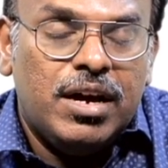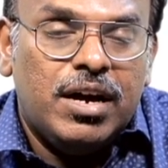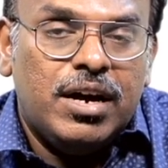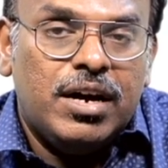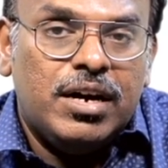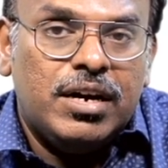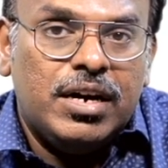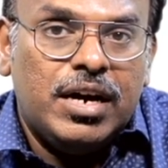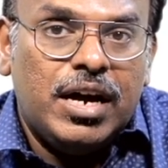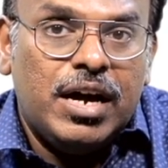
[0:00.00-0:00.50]

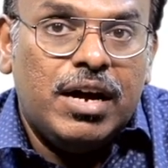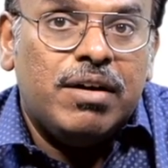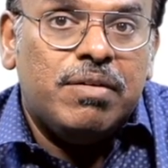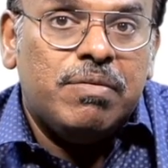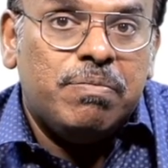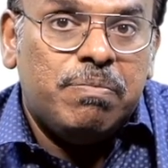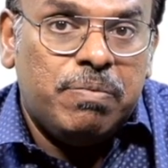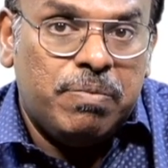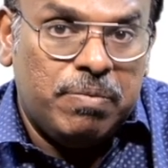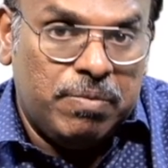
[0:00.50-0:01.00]
a
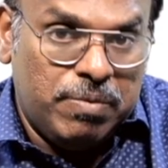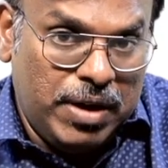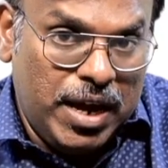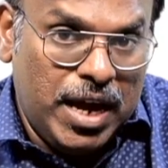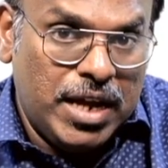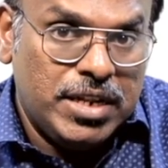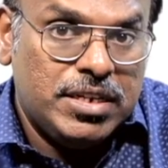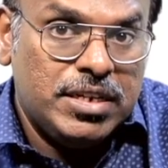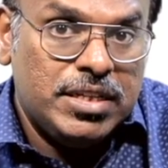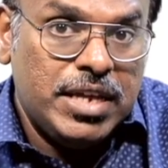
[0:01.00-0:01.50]

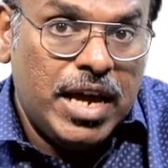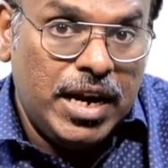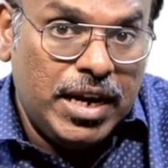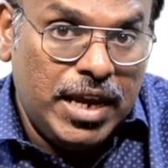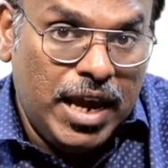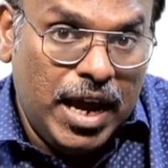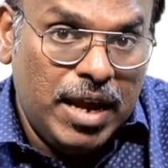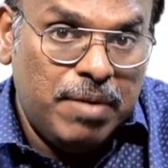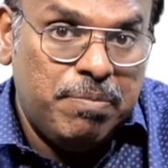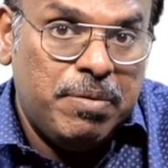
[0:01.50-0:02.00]
cancer that
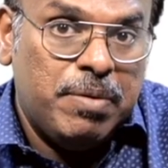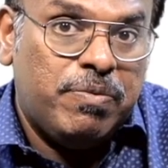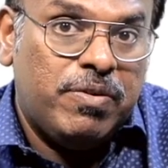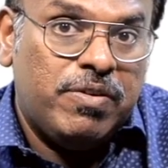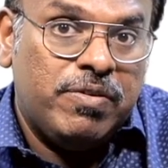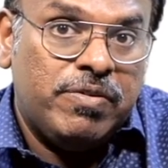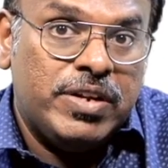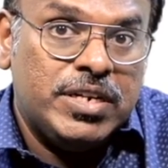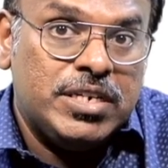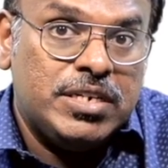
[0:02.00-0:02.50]
can be
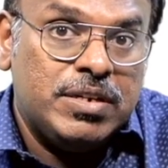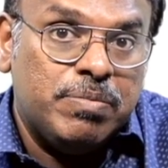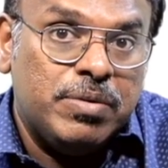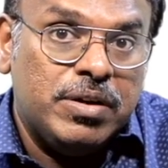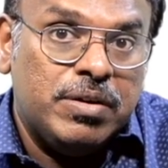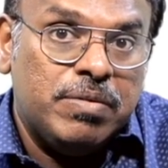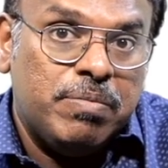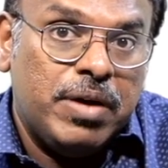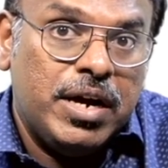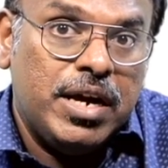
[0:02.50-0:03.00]

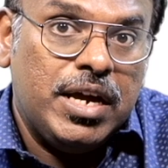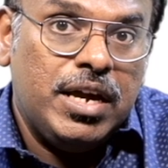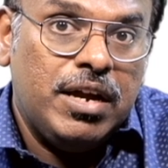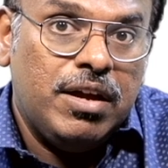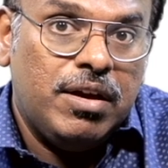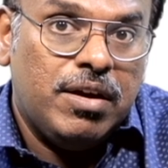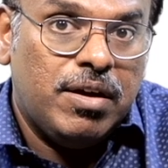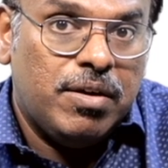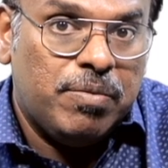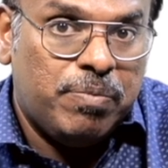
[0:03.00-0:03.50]
preventable by
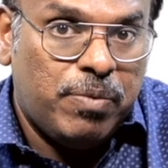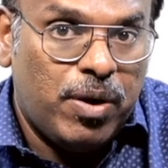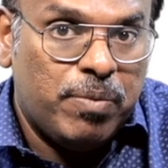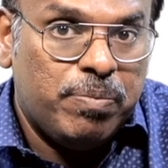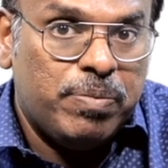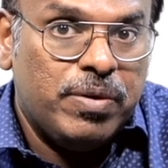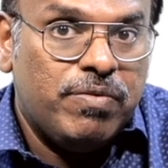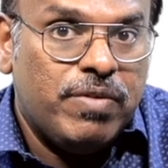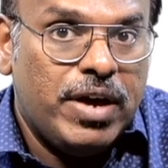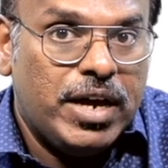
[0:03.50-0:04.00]
a
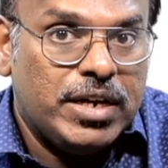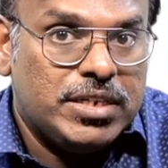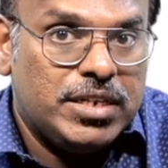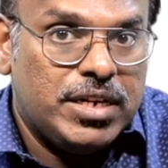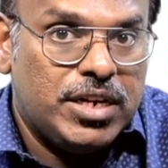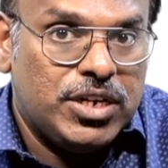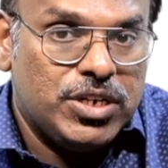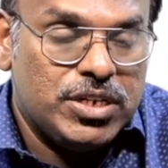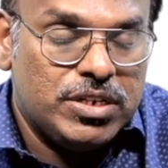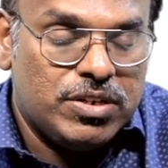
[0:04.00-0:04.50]
proper
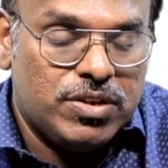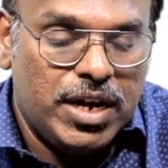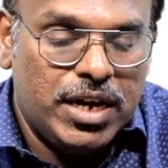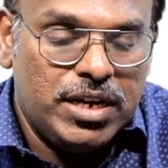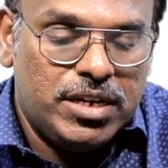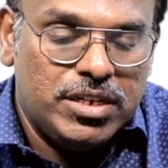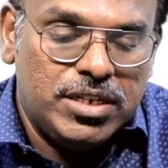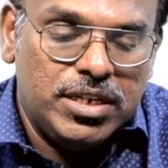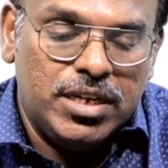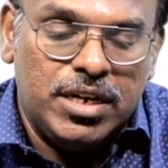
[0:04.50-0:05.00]
vaccination
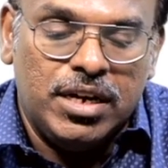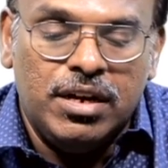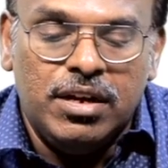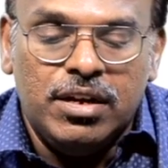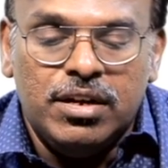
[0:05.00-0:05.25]
strategy.